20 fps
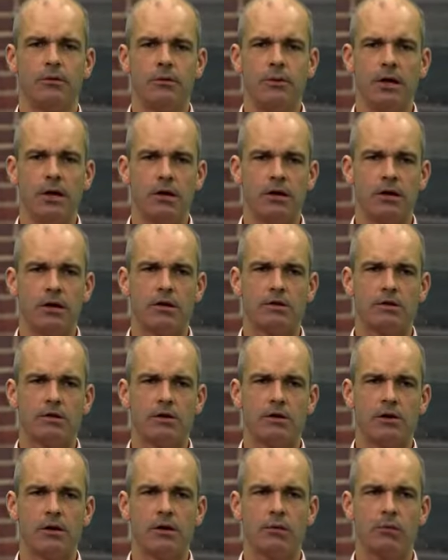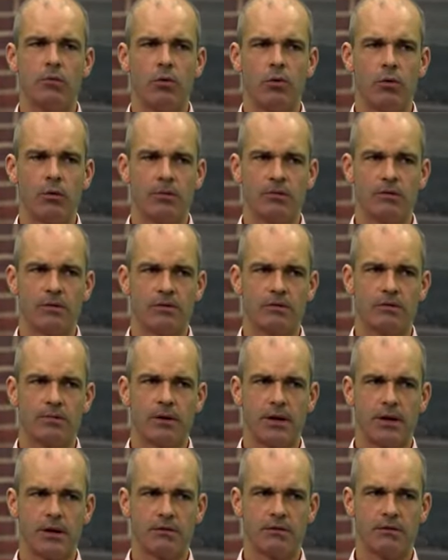me there's a more obvious
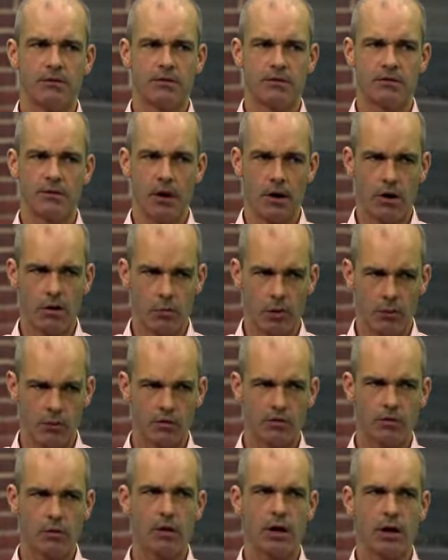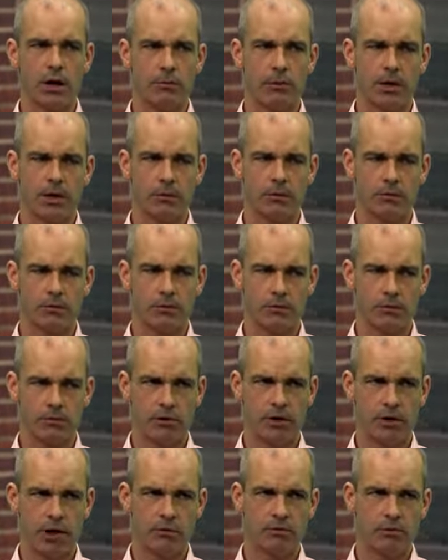place to start when we're talking about the
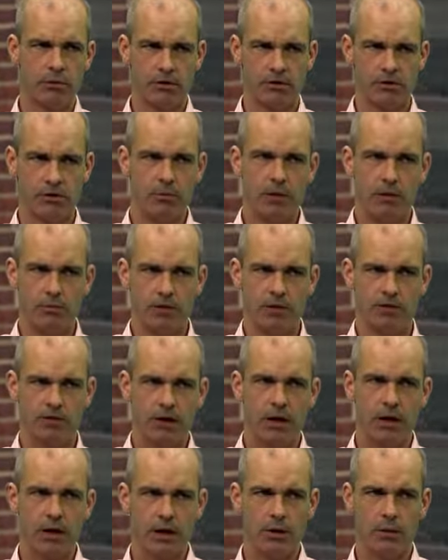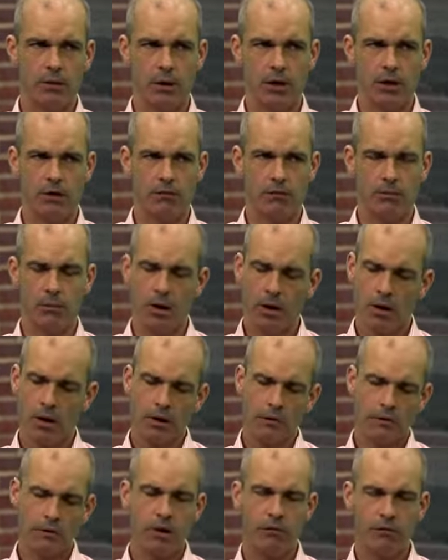recovery. So moving slightly away from,
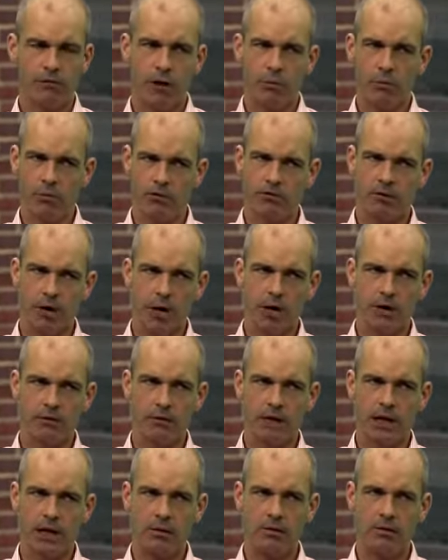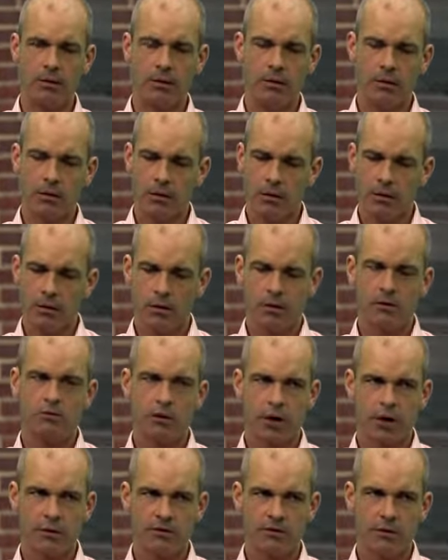Fran was tying together
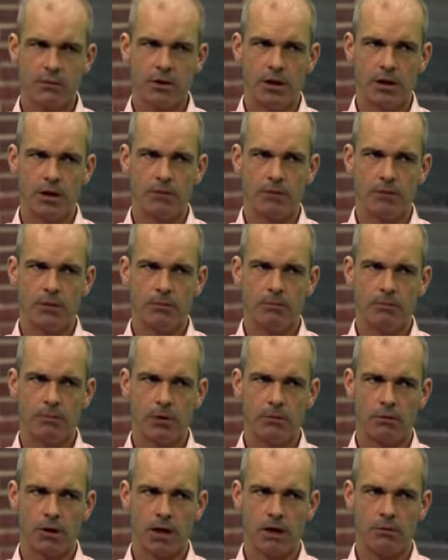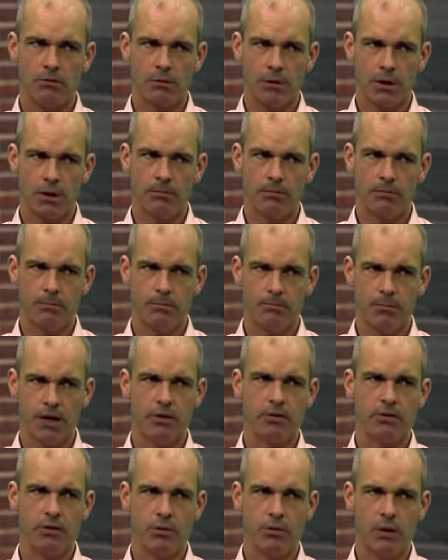trying to stimulate a recovery
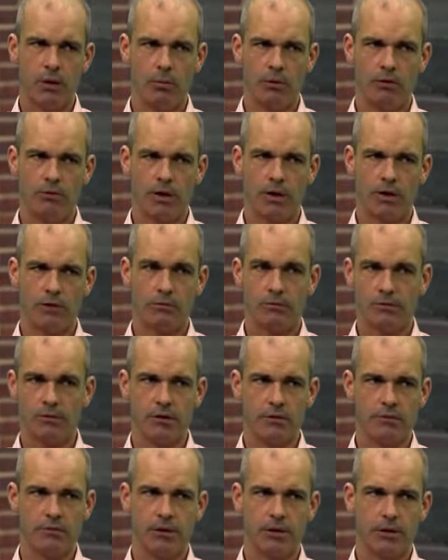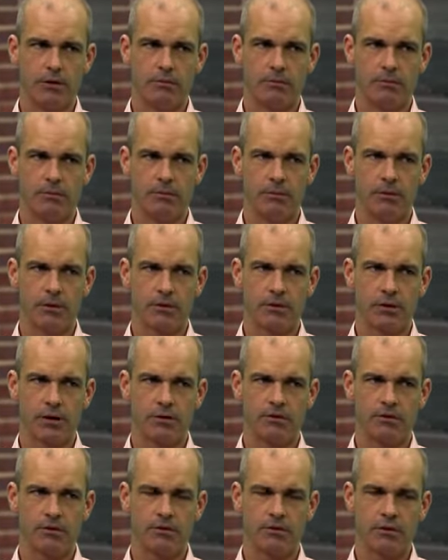better than the one we've had so far from the
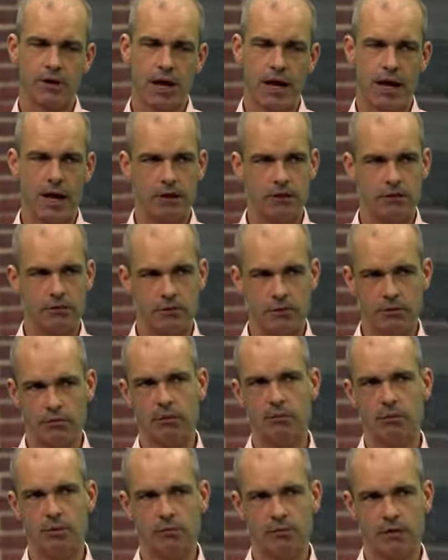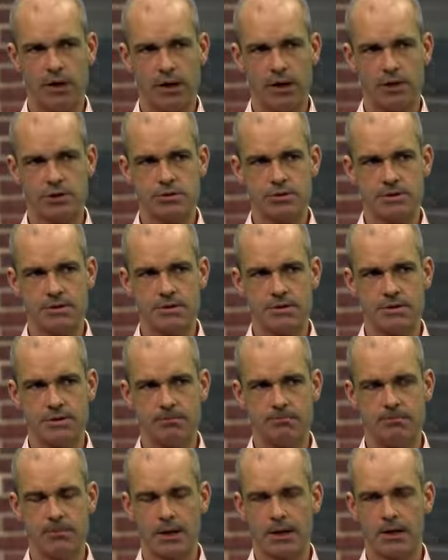crisis, and reform of the financial
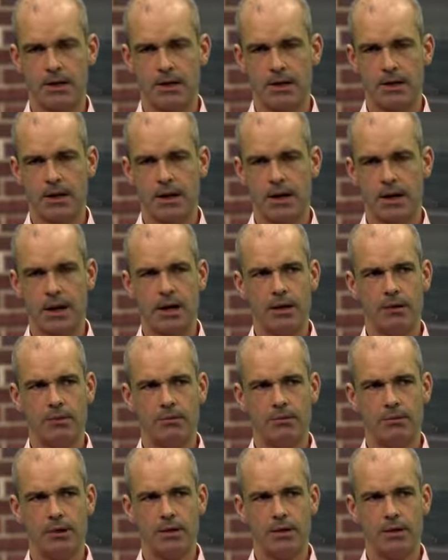system. And